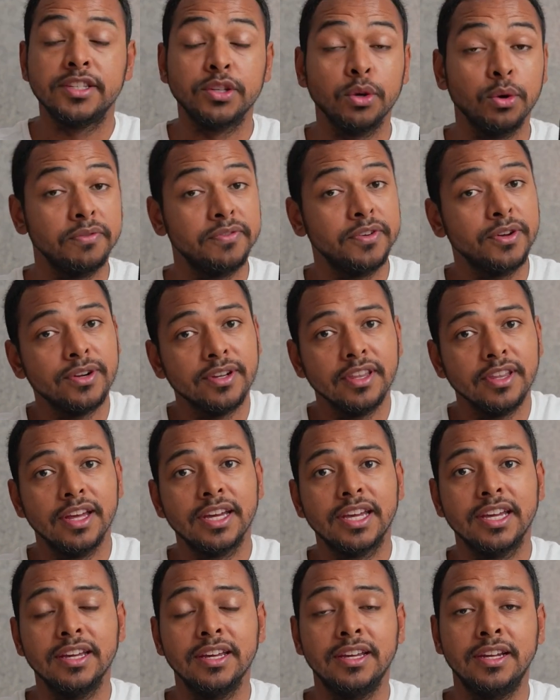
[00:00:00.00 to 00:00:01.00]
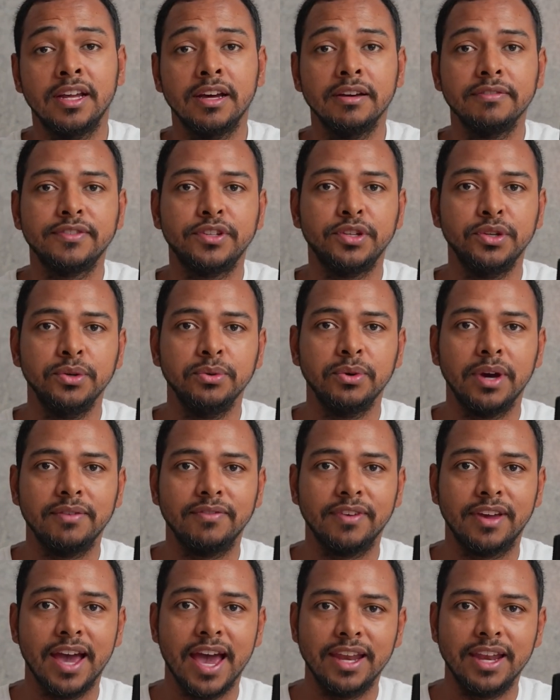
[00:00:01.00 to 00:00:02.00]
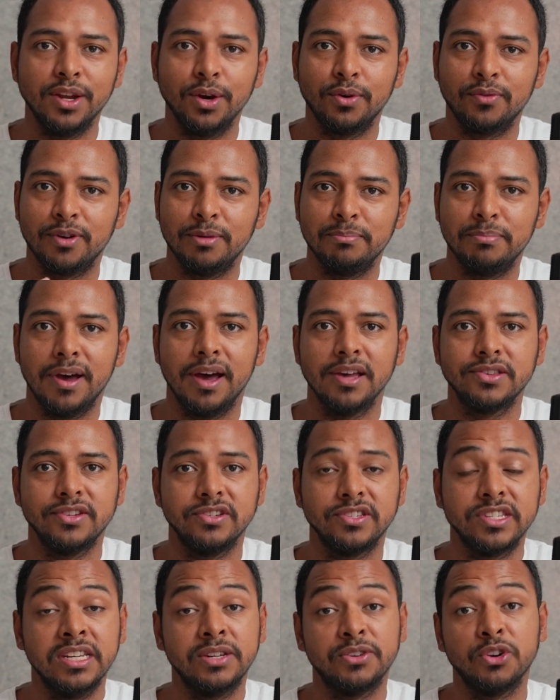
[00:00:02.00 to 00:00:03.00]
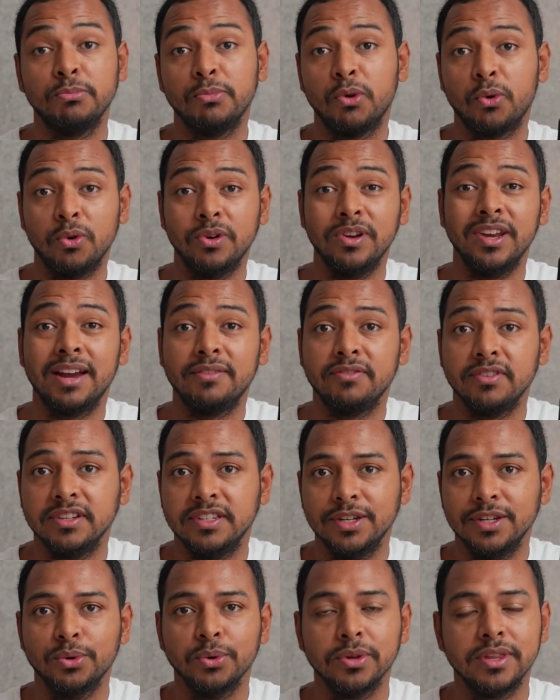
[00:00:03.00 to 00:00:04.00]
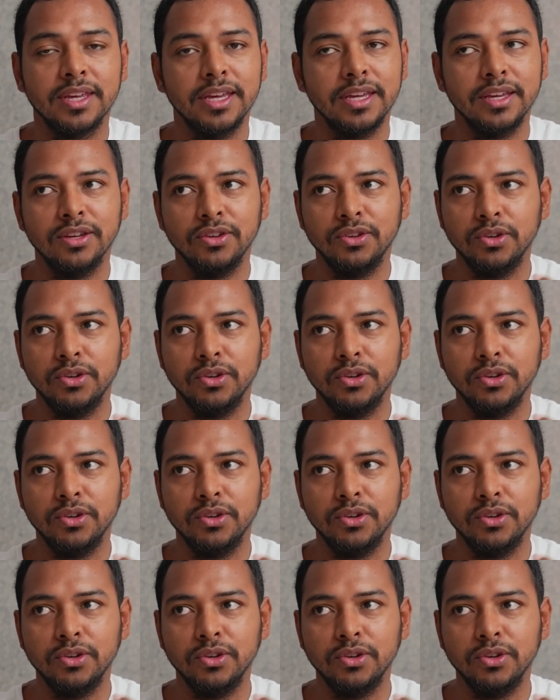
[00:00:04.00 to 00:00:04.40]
So, if you're lucky enough to have gotten over imposter syndrome or never deal with it,